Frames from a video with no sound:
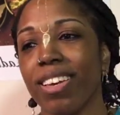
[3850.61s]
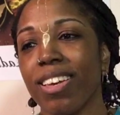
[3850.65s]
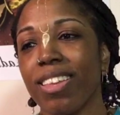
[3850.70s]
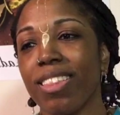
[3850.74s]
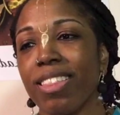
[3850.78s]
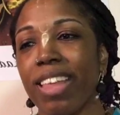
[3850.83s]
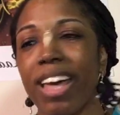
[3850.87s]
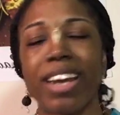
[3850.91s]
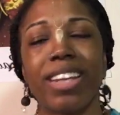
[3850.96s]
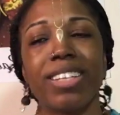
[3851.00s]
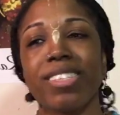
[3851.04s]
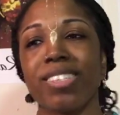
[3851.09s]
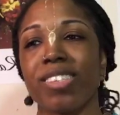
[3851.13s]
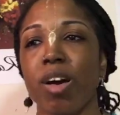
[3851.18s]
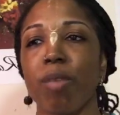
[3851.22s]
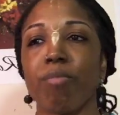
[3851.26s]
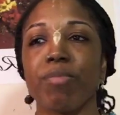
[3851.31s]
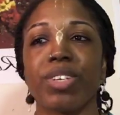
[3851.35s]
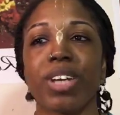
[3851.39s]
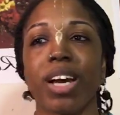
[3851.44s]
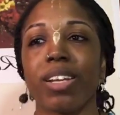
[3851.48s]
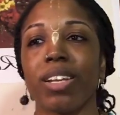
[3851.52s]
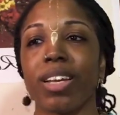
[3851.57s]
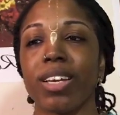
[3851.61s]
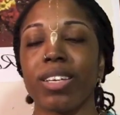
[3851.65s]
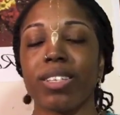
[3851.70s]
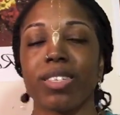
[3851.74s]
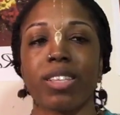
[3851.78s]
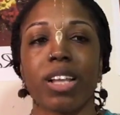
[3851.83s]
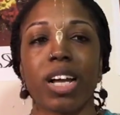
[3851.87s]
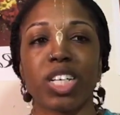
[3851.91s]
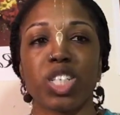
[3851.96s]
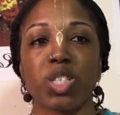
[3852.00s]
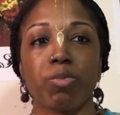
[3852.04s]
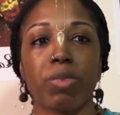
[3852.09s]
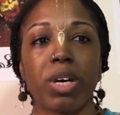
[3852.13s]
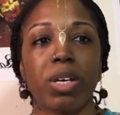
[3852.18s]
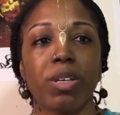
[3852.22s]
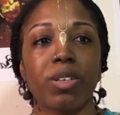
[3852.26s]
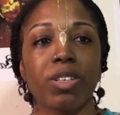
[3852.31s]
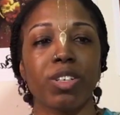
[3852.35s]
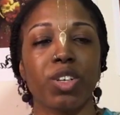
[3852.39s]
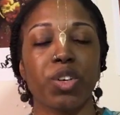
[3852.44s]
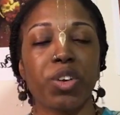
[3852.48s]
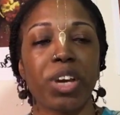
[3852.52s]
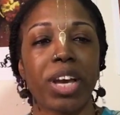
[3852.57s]
that in some tellings
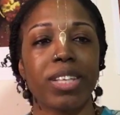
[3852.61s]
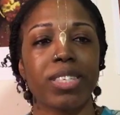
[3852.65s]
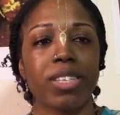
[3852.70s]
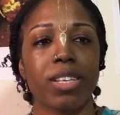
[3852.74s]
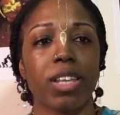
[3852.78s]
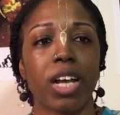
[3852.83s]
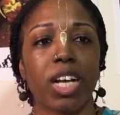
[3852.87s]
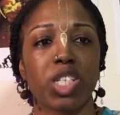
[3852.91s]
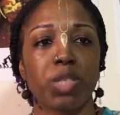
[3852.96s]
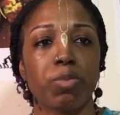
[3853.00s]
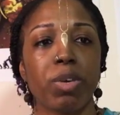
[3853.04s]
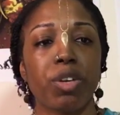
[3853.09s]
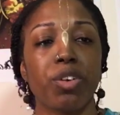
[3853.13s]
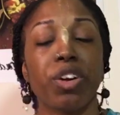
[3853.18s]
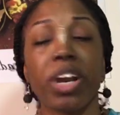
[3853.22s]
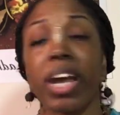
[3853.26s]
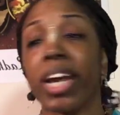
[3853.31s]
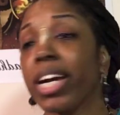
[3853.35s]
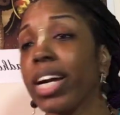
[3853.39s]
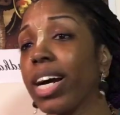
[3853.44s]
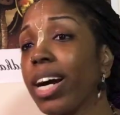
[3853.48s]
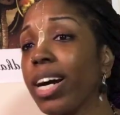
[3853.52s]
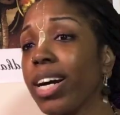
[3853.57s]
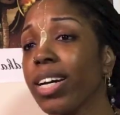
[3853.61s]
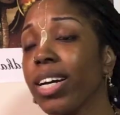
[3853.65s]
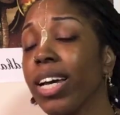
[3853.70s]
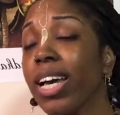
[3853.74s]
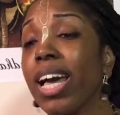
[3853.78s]
Lakshman creates a Lakshman Rekha,